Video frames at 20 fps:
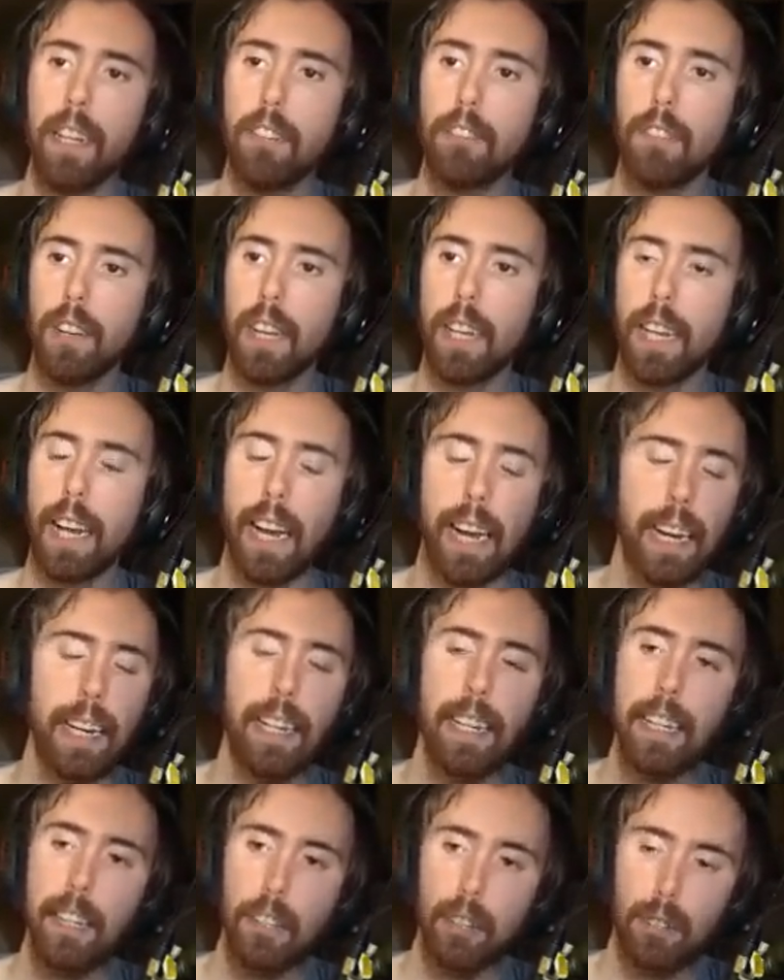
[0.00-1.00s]
He's like 80
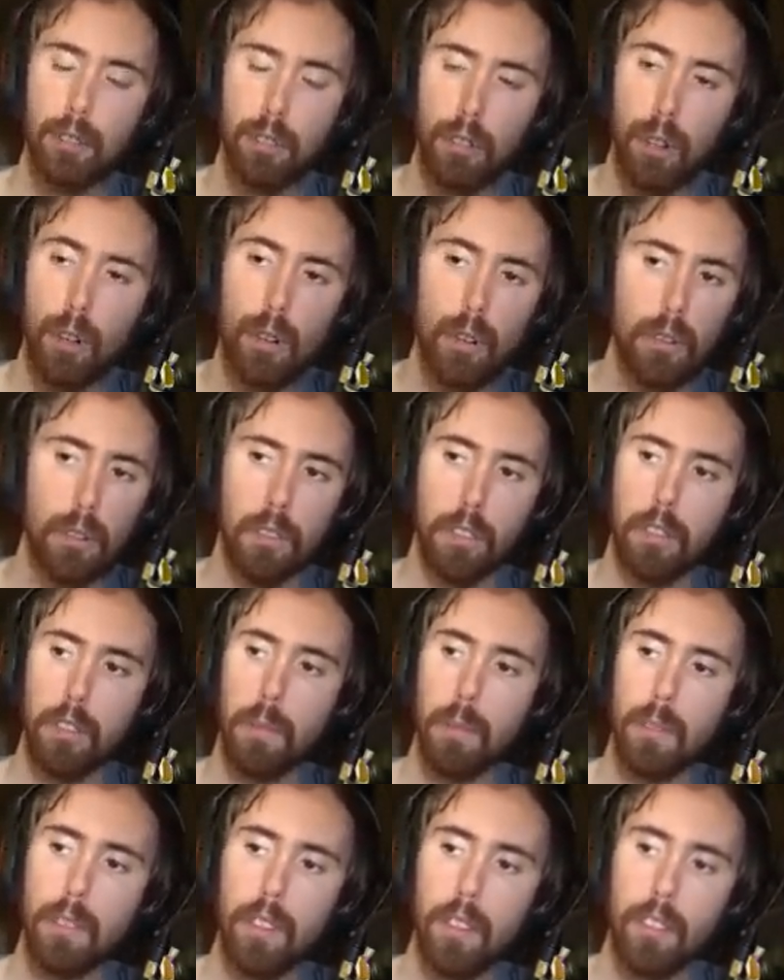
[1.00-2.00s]
years old or
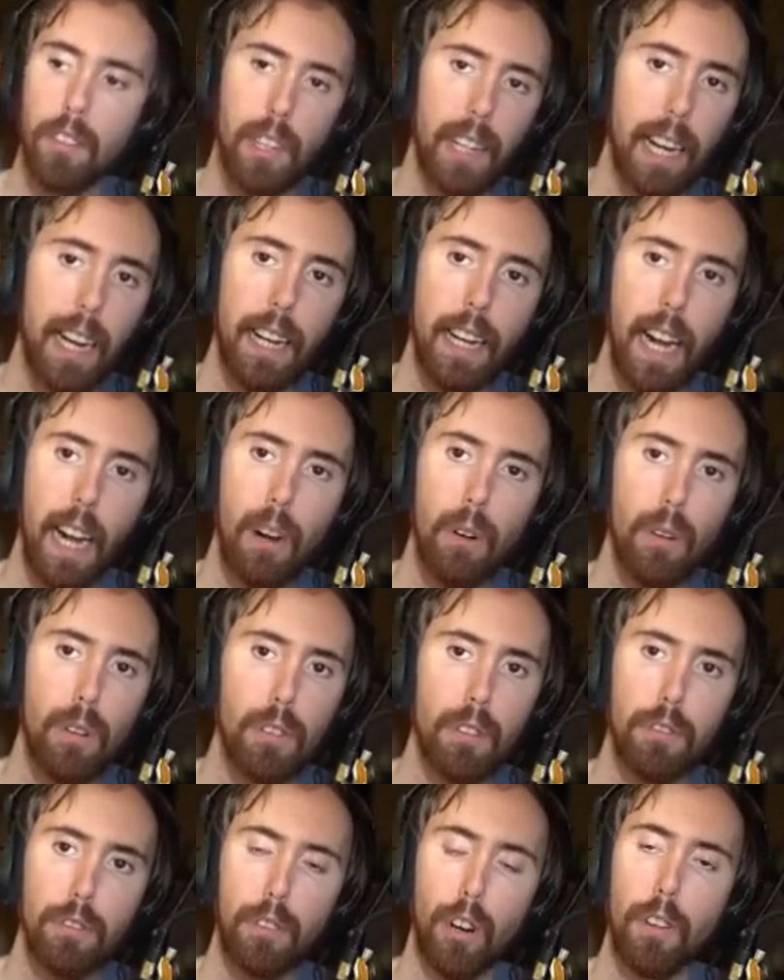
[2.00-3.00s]
something. He's like, how old
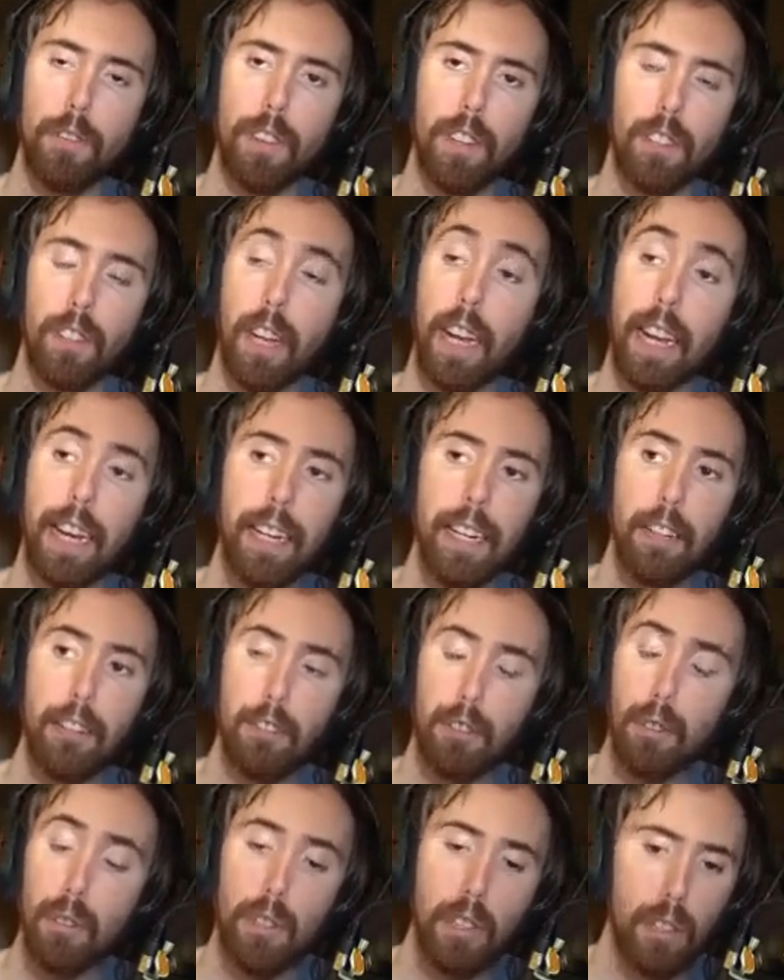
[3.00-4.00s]
is Starfang? Is it
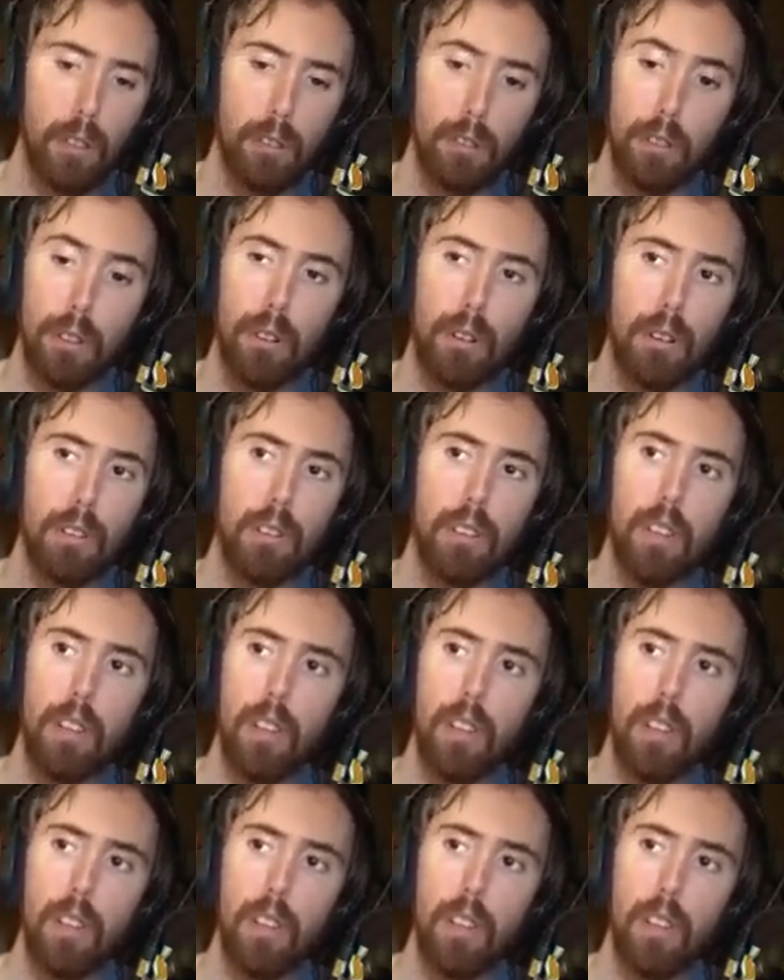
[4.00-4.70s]
82 years old?